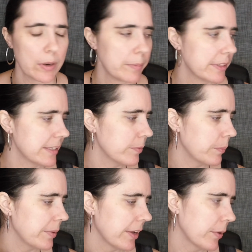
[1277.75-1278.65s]
Probably
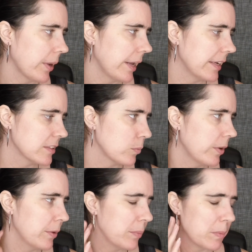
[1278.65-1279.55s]
will be okay
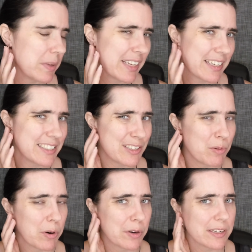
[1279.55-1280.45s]
as well, but
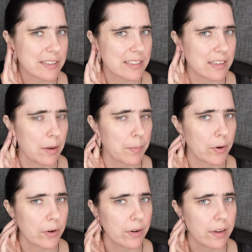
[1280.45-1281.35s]
because you are a
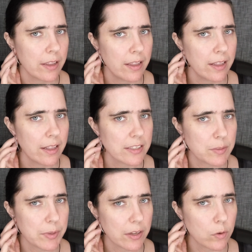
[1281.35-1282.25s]
summer,
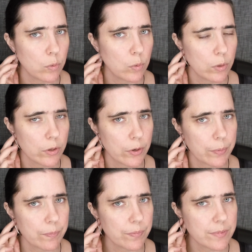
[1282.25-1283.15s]
it's a bit
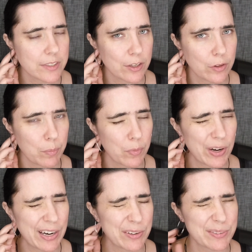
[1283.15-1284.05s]
cooler, so the
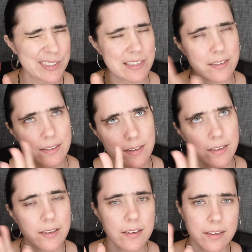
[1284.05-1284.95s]
browns
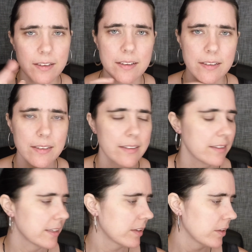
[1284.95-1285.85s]

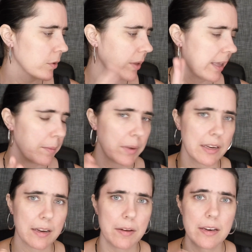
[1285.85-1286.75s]
a little okay,
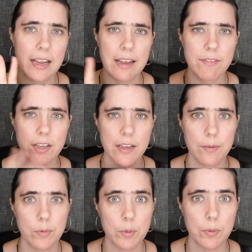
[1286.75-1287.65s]
but a
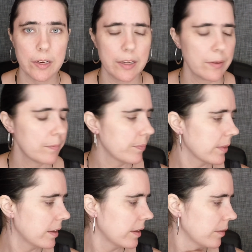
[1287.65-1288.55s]
navy would be
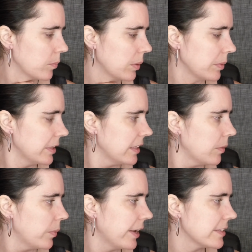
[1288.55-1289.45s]

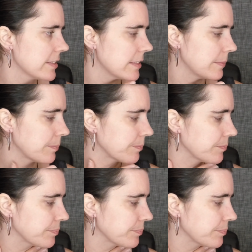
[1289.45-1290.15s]
probably the best.